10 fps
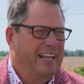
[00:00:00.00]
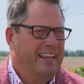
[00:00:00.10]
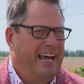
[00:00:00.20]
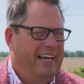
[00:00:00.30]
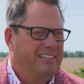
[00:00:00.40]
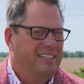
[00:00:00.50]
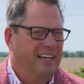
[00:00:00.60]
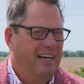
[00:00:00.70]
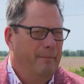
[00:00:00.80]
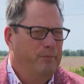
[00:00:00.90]
that,
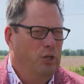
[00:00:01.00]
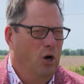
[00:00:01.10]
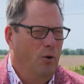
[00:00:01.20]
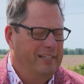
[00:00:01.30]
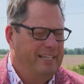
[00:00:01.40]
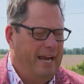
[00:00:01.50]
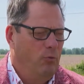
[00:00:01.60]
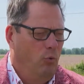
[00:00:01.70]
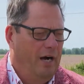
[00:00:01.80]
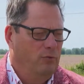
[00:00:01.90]
um, you know, on day
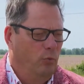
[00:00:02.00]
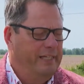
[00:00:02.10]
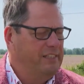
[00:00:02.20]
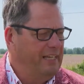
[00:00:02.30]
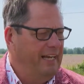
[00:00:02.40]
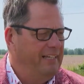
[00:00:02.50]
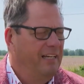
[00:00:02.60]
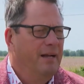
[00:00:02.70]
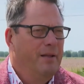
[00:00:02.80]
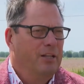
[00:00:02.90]
one we said
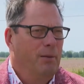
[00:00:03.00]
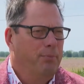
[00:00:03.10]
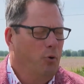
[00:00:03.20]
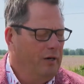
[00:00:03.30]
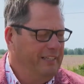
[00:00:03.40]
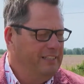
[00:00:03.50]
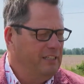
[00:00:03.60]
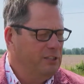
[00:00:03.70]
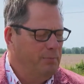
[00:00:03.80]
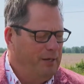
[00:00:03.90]
LaPorte is
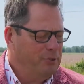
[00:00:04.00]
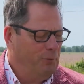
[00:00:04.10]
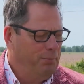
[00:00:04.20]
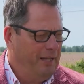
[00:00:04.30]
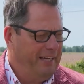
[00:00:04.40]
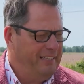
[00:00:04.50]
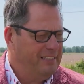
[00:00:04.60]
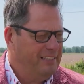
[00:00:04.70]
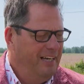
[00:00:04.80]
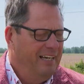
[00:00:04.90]
a special
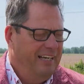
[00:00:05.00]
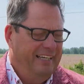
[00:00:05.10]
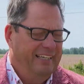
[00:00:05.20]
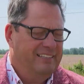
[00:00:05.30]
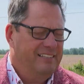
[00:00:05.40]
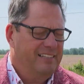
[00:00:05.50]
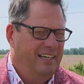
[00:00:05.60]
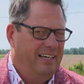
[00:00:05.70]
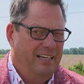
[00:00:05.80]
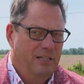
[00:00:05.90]
place it's
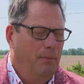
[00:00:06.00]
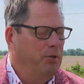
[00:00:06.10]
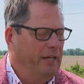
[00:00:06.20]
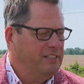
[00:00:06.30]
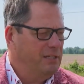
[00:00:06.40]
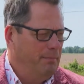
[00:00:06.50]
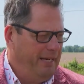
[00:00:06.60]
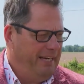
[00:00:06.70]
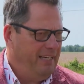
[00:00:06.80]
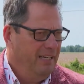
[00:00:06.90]
uh, the place to
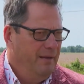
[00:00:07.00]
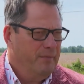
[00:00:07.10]
be,